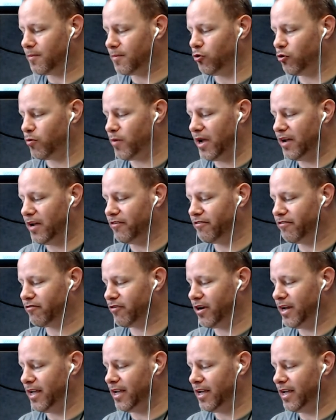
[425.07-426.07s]
to remain
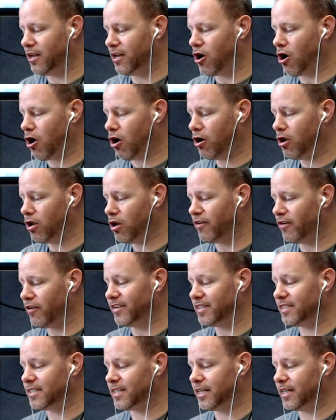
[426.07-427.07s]
free in all of
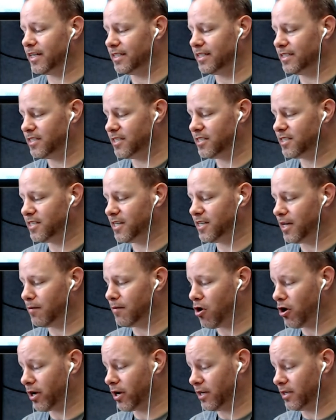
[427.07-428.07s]
its existing
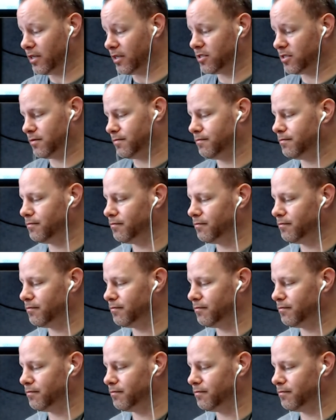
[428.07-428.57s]
markets.